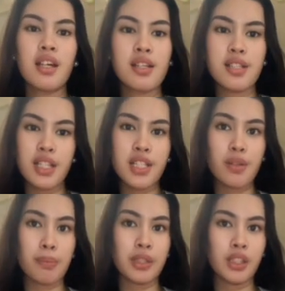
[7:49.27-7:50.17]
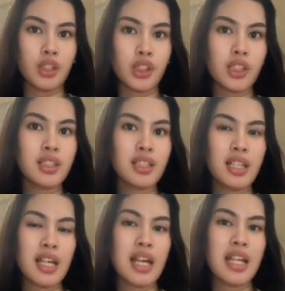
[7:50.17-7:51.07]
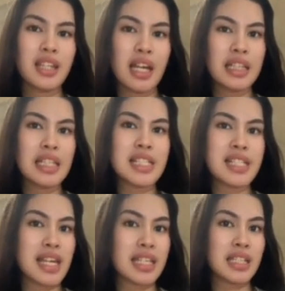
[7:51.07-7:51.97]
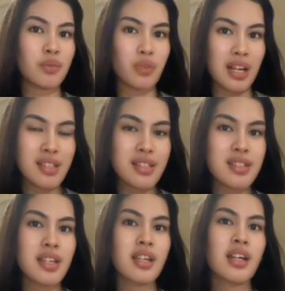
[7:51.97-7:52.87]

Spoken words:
6 repetition, 90-second rest,